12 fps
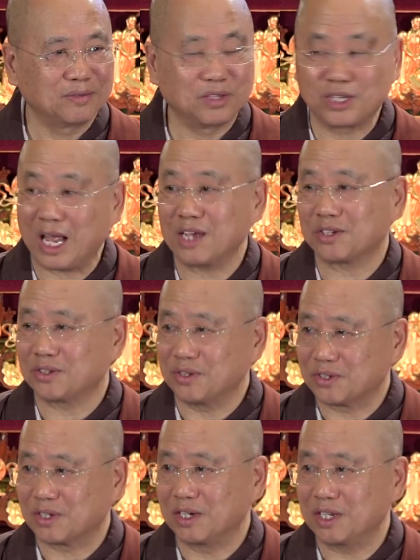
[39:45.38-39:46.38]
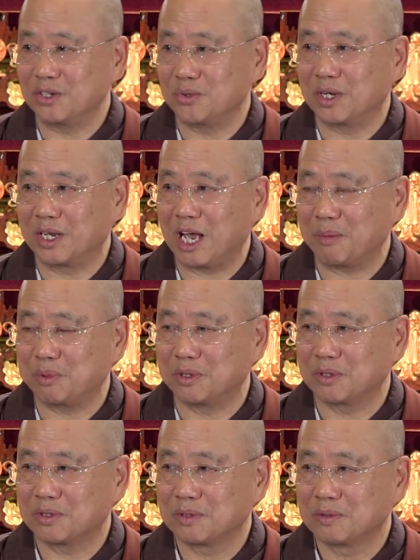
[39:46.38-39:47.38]
disasters that lead to
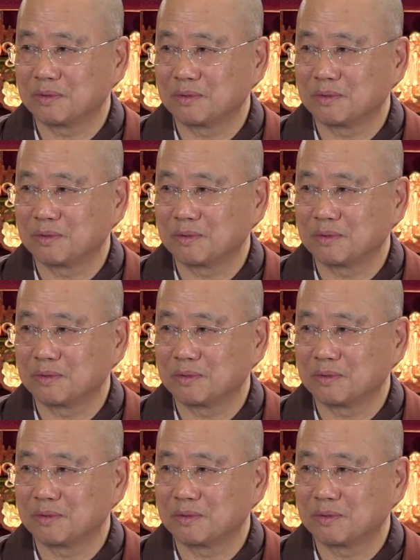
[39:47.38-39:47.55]
unhappiness.